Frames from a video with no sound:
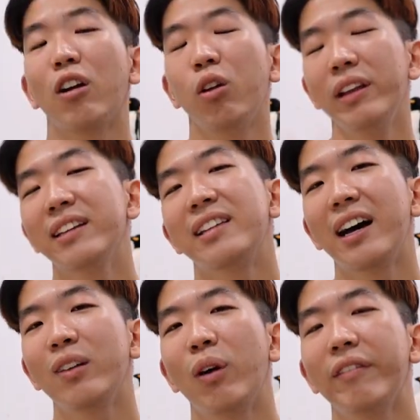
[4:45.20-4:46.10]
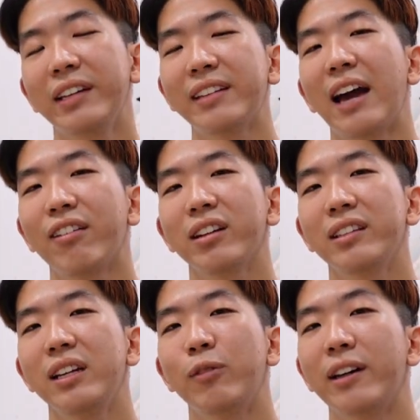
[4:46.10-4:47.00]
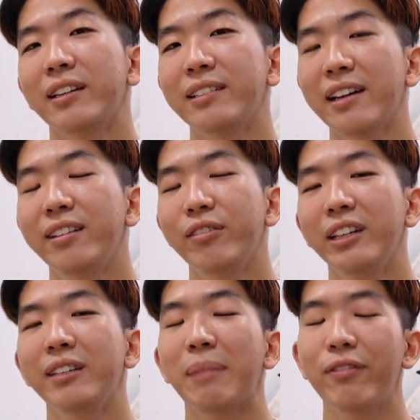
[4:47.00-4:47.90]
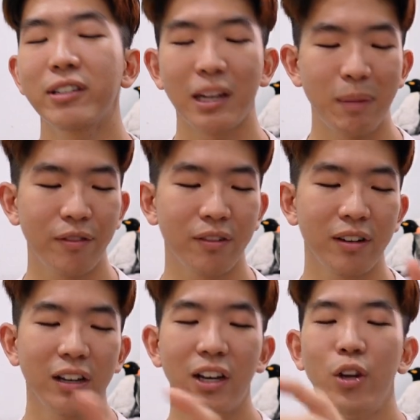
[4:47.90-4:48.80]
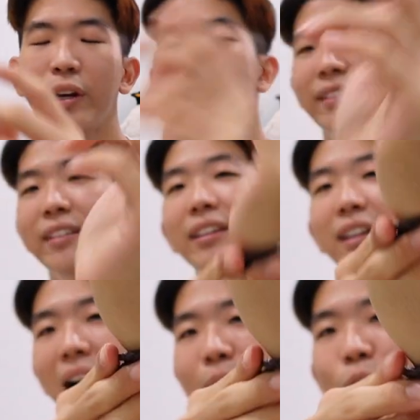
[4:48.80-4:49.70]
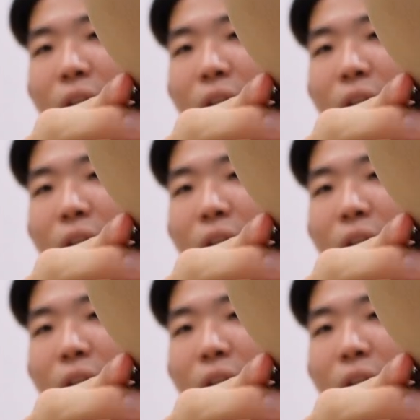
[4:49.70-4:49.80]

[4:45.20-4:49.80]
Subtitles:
now clothing is done. One of the things I've gotten was accessories, my first time ever. You can see here, I'm